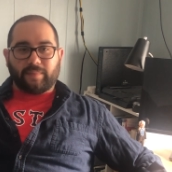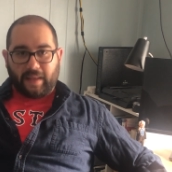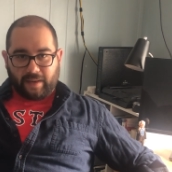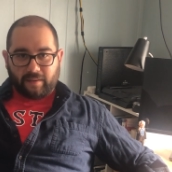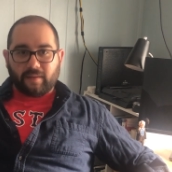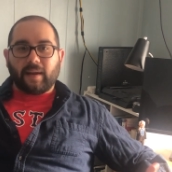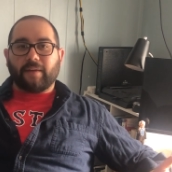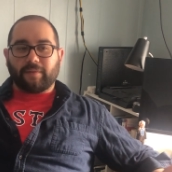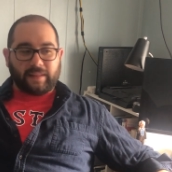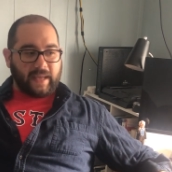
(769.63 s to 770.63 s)
then
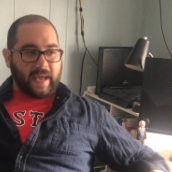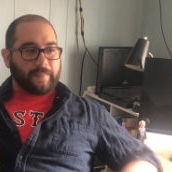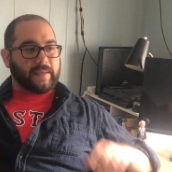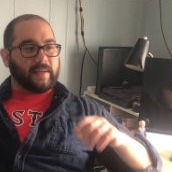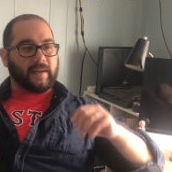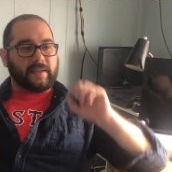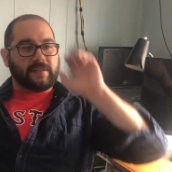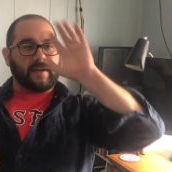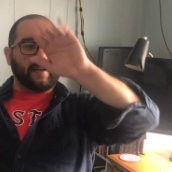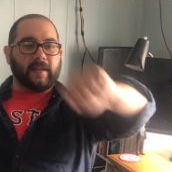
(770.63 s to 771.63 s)
everything happened and I
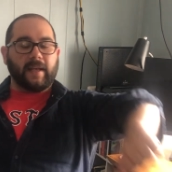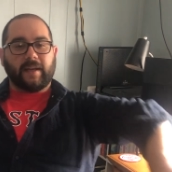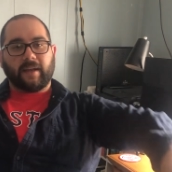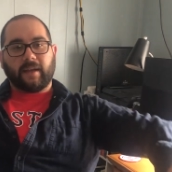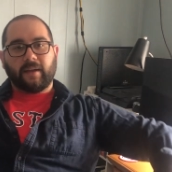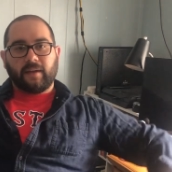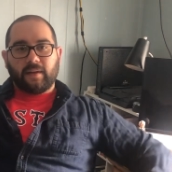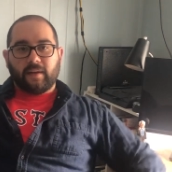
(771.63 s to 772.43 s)
started getting